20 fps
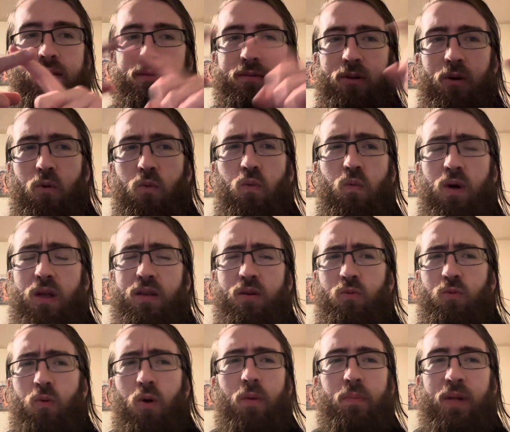
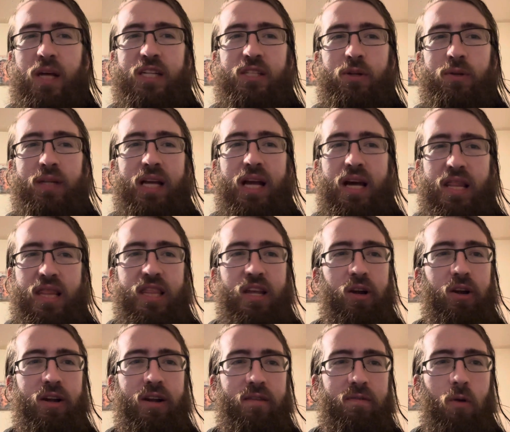Roleplay is only a
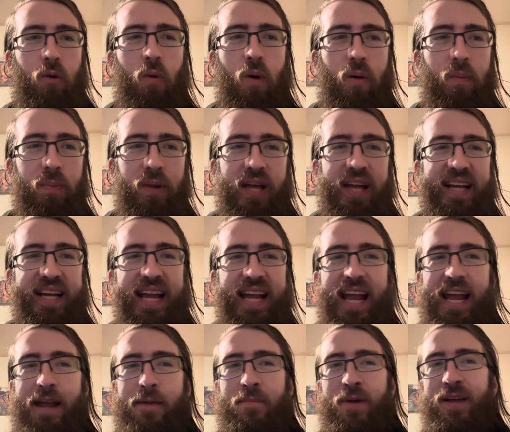third of a role-playing
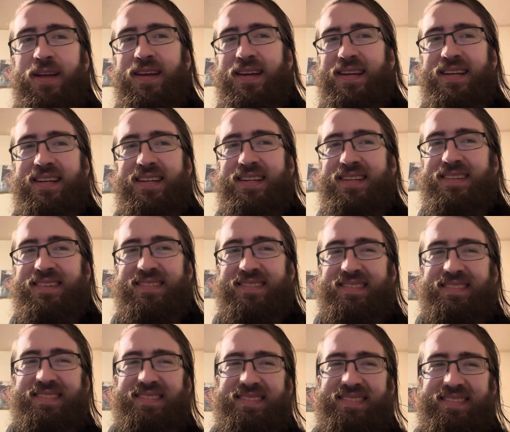game.
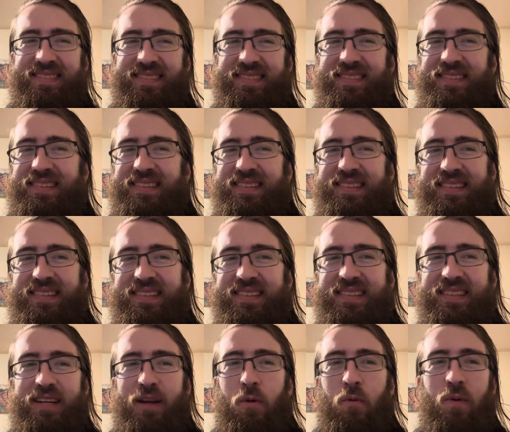
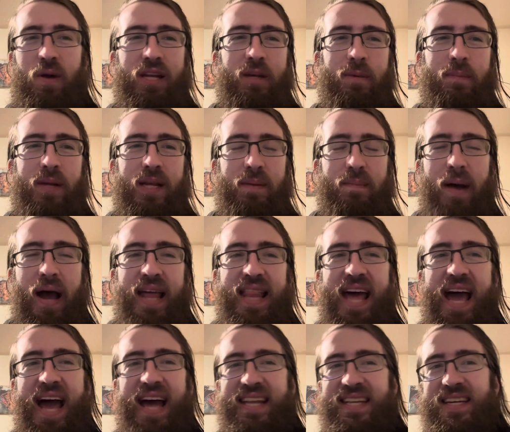What do you mean by
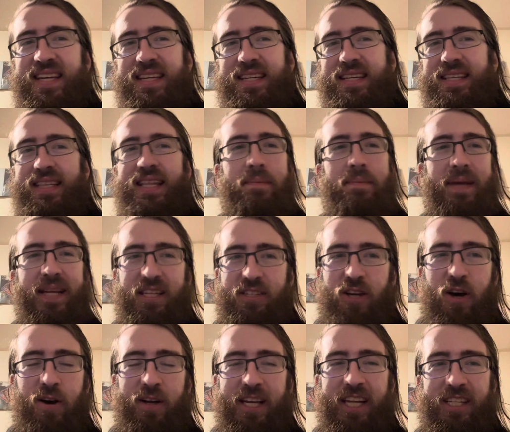that? They mean
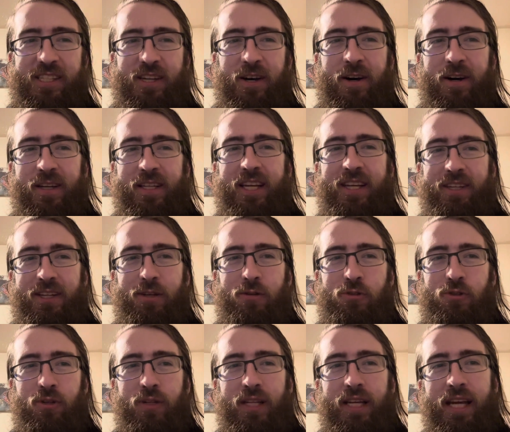talky talk,
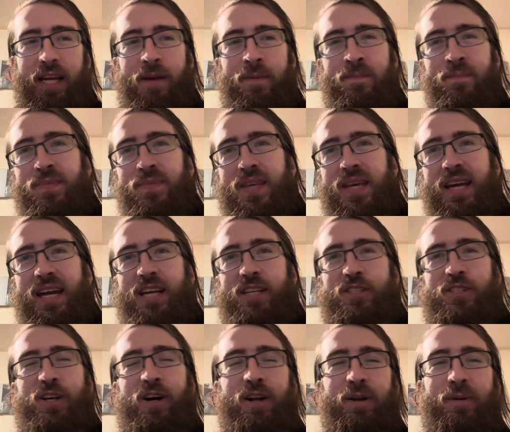usually, as
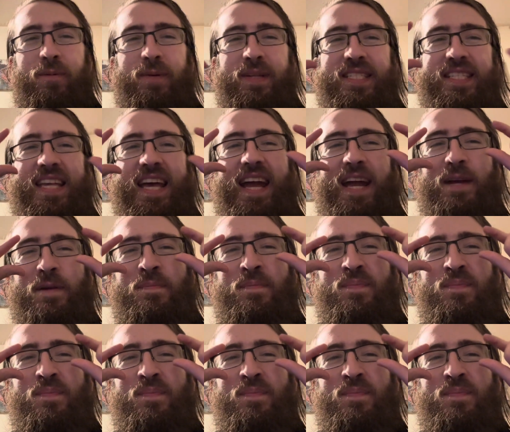Shauner would say.